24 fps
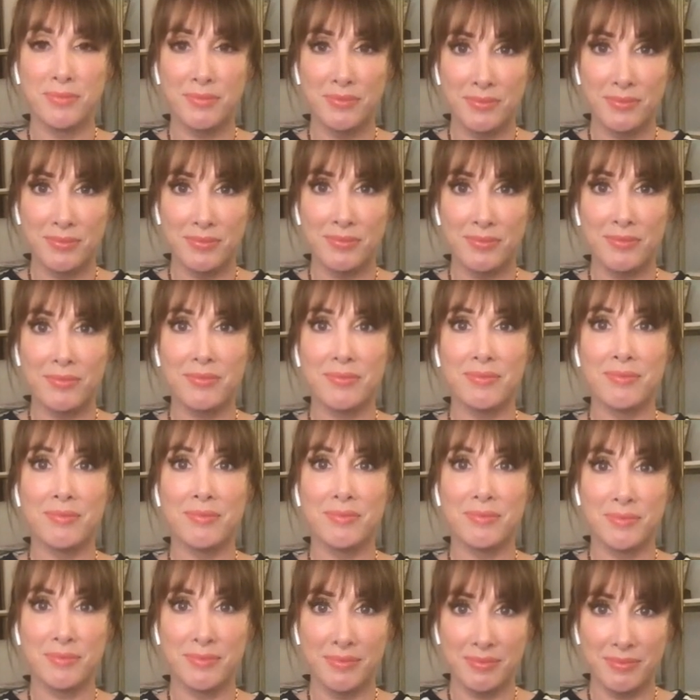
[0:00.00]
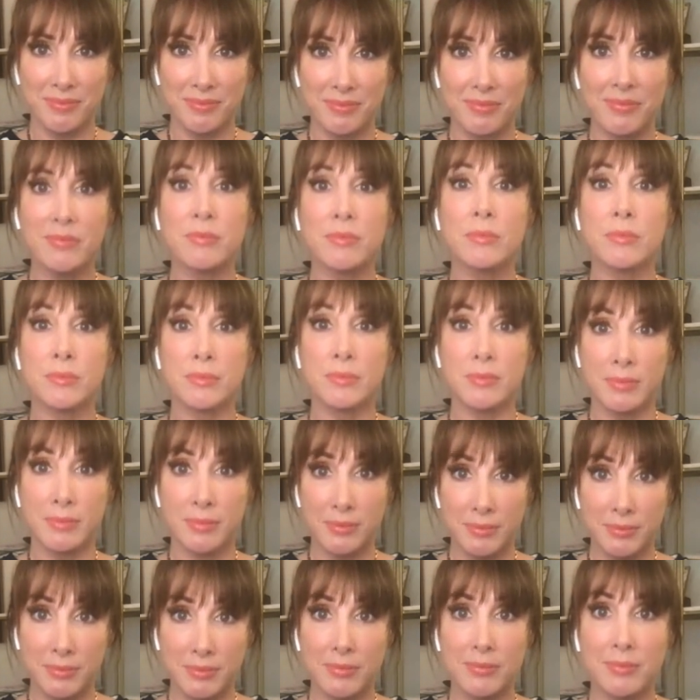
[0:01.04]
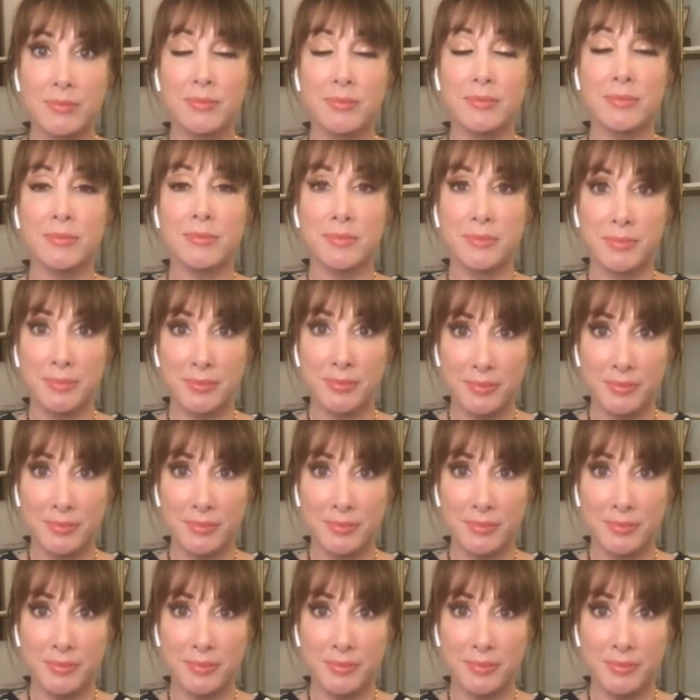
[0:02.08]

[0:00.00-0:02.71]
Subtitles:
(silent)